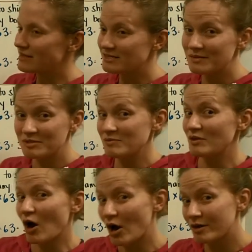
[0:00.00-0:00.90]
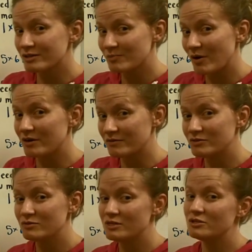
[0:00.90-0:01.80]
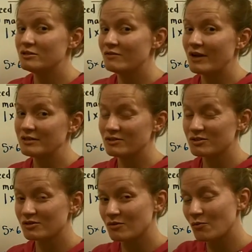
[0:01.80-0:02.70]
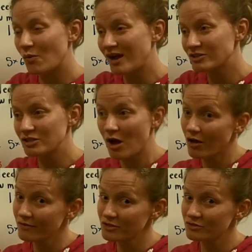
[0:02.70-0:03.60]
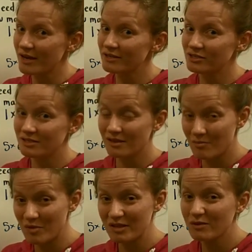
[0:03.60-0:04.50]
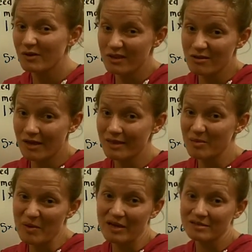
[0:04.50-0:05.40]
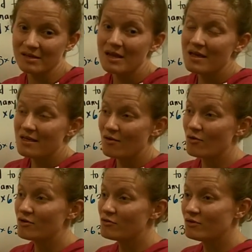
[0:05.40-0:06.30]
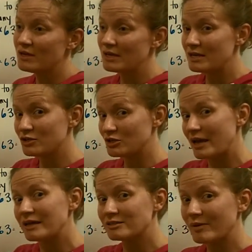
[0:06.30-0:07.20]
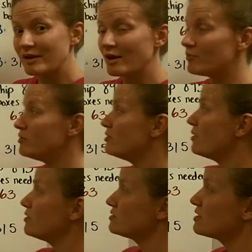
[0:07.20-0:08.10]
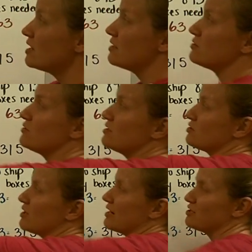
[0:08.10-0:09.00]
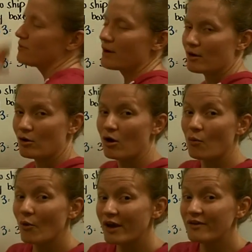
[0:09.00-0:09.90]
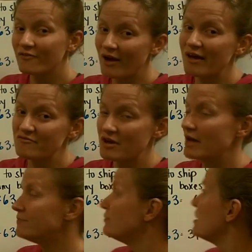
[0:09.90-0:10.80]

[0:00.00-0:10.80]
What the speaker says: That seems to be the hardest part of two-digit divisors. So watch all the strategies and then pick the one that you like the best or you think in each case might help you the most. So this strategy we're going to call 159.